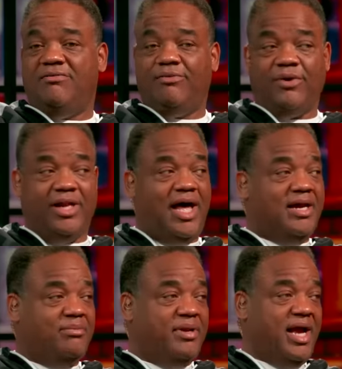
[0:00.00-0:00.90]
for a lot
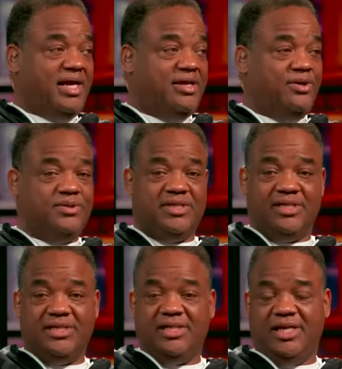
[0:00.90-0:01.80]
of black
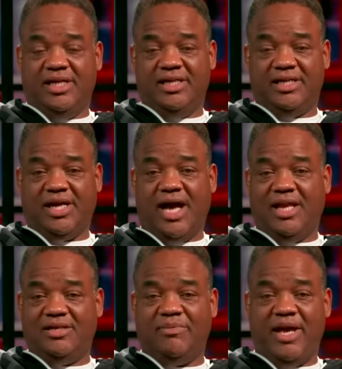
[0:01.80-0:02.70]
coaches in
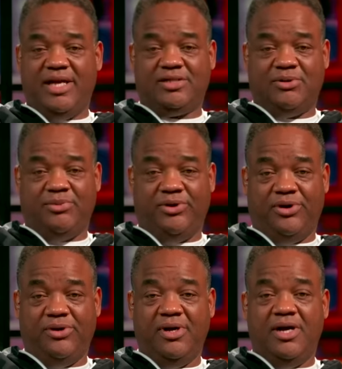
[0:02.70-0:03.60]
college
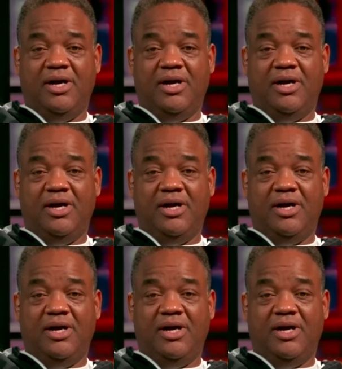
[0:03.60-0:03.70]
basketball